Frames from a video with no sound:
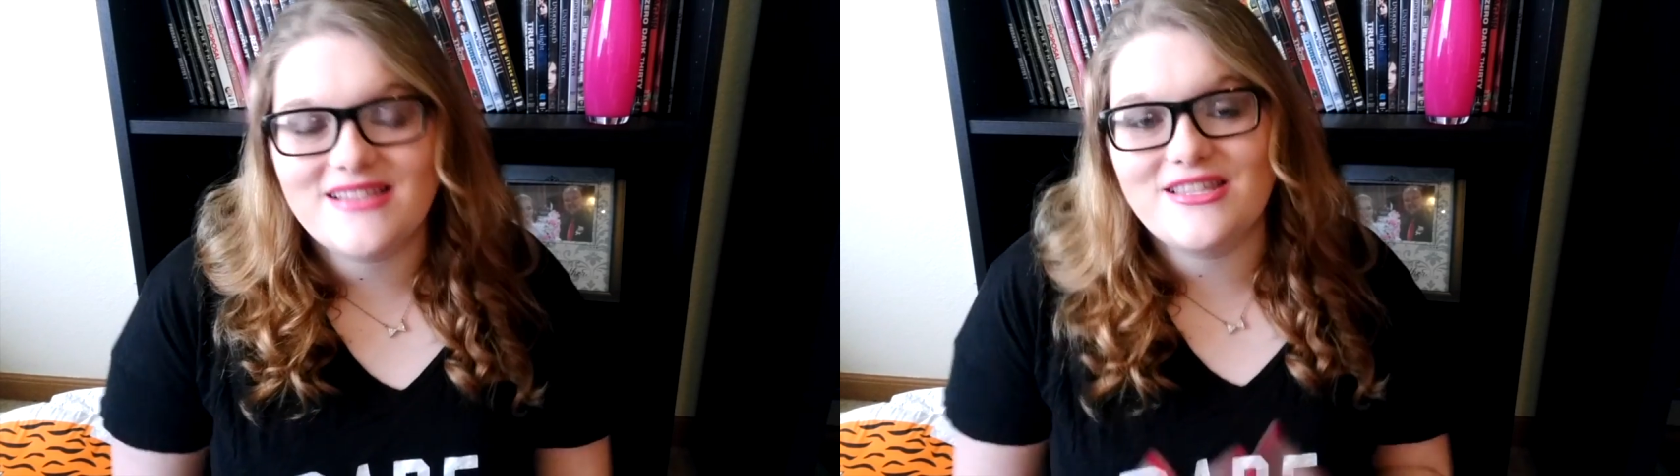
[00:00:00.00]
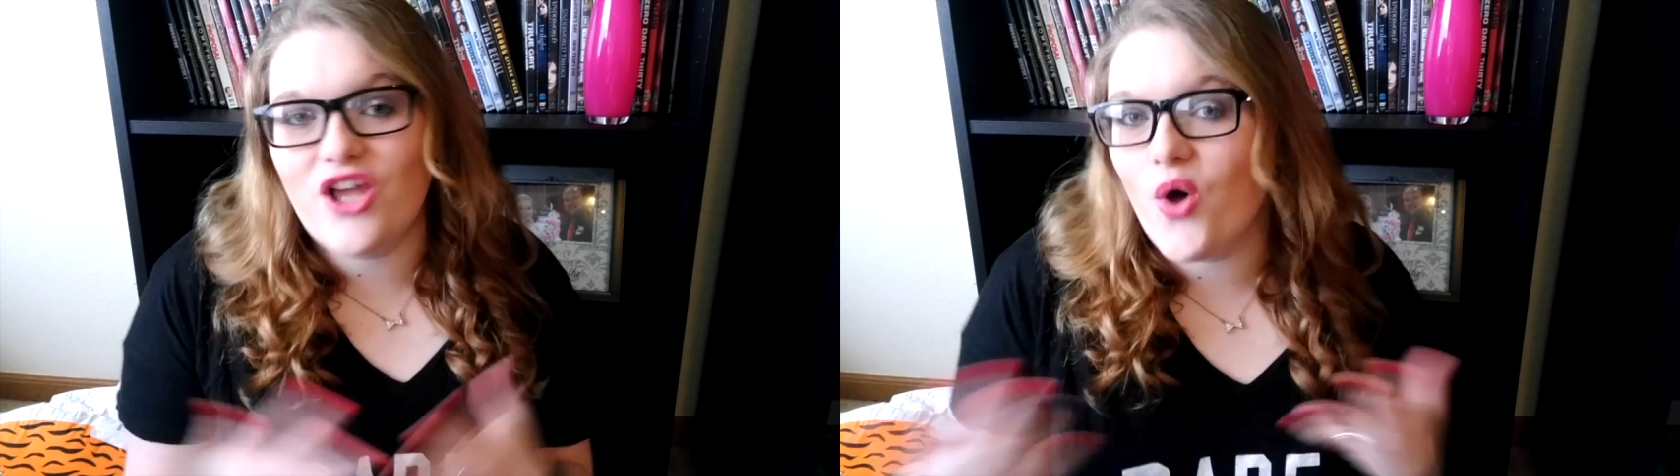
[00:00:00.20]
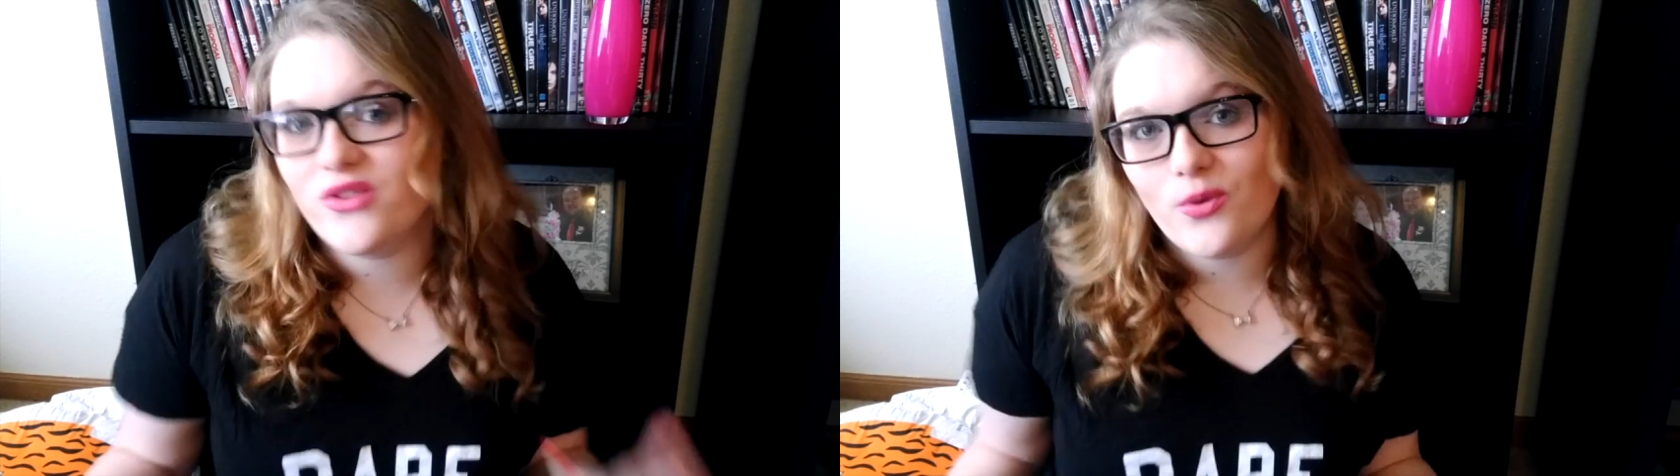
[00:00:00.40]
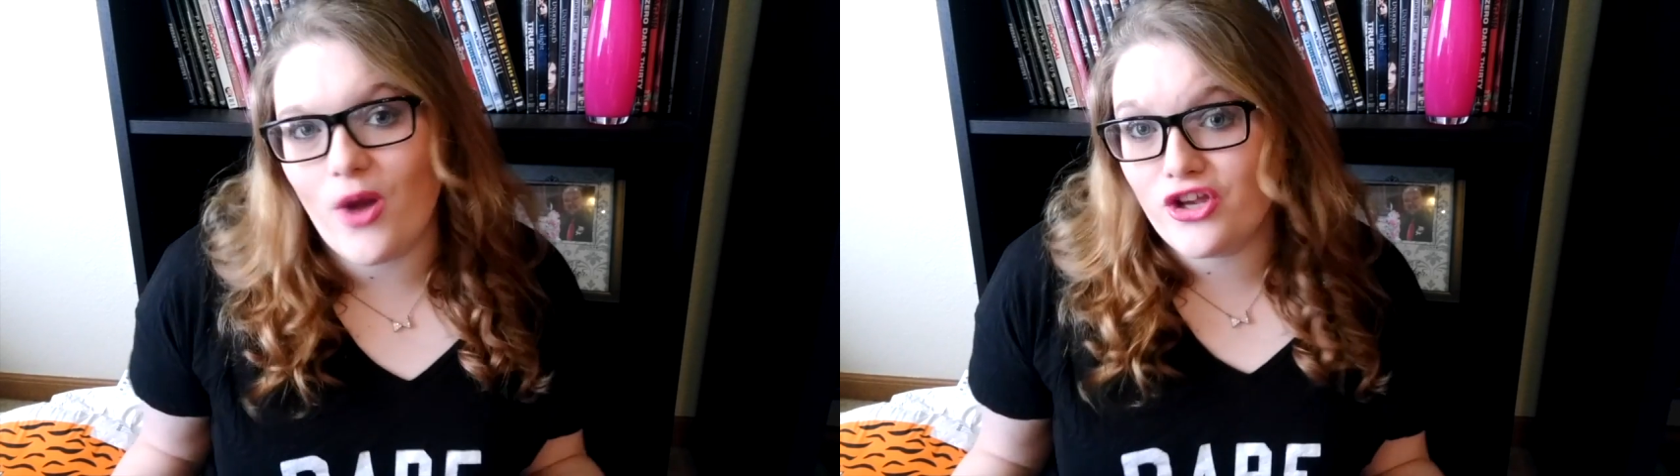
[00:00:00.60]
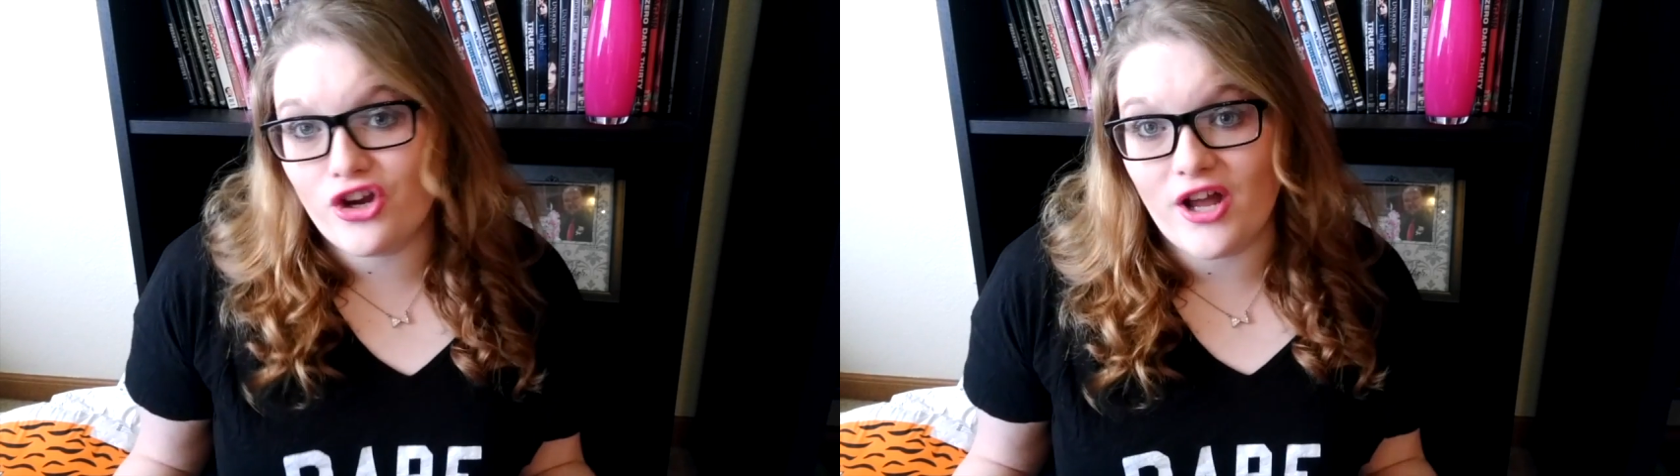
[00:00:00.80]
it's the only
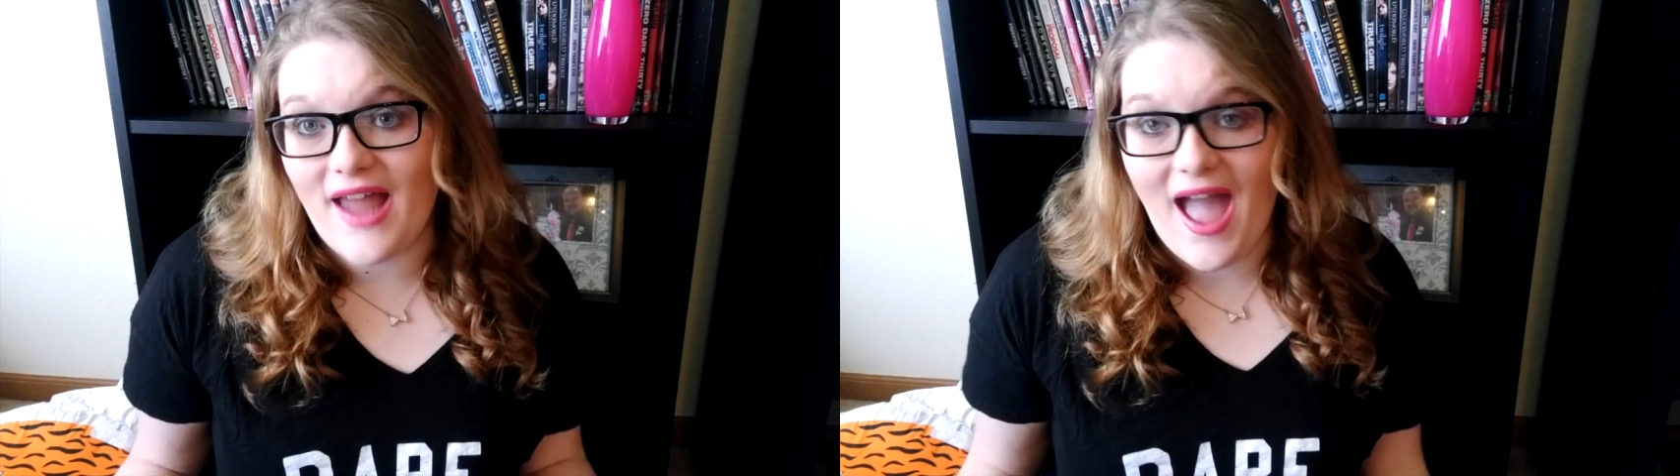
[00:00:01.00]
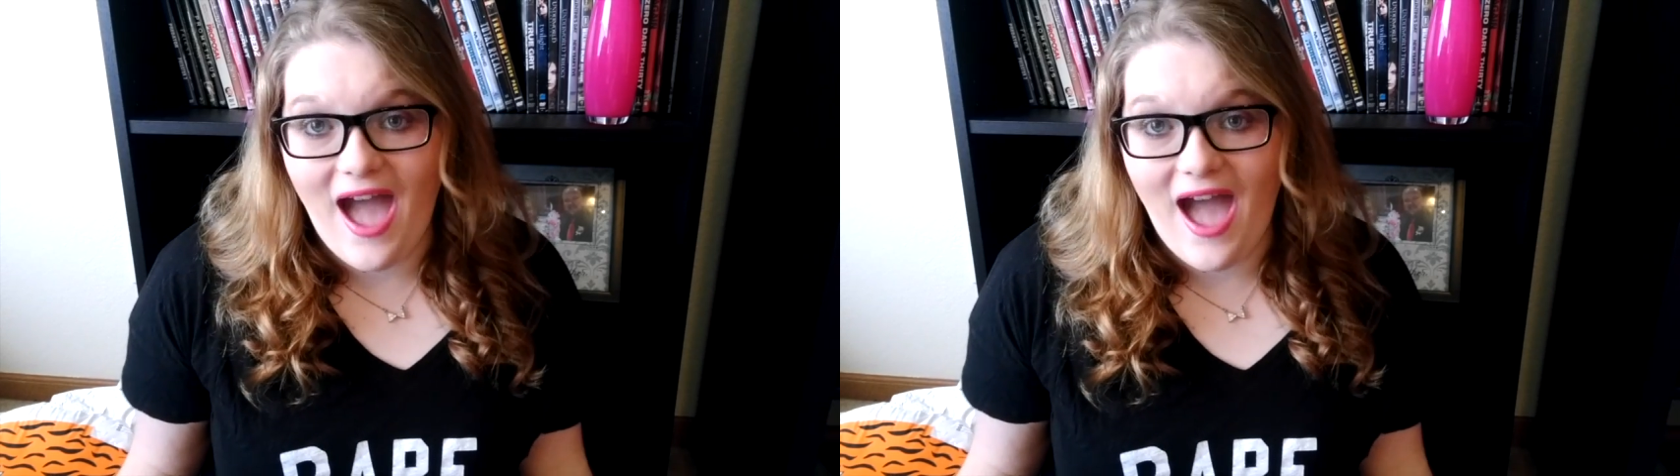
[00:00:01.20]
one you're gonna